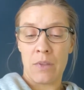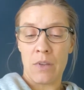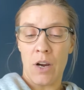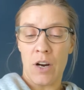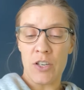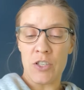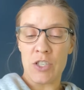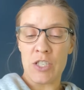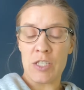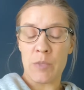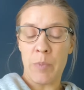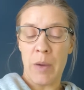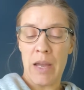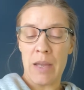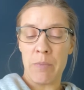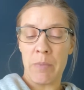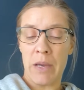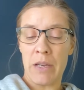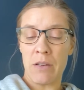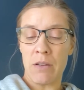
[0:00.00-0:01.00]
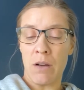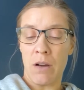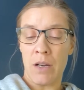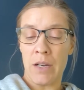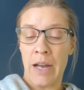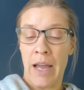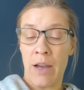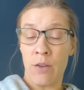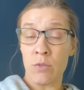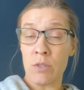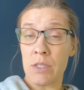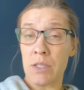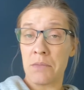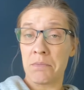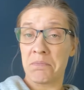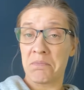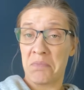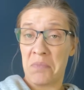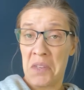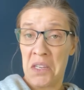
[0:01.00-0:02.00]
Archie's pipe had gone out.
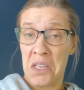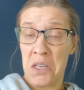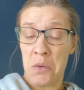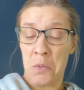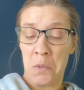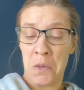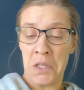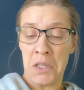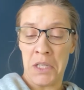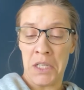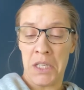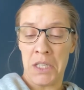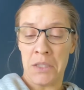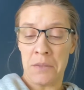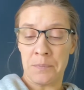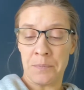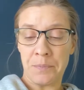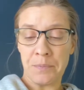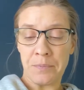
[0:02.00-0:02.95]
He relit it.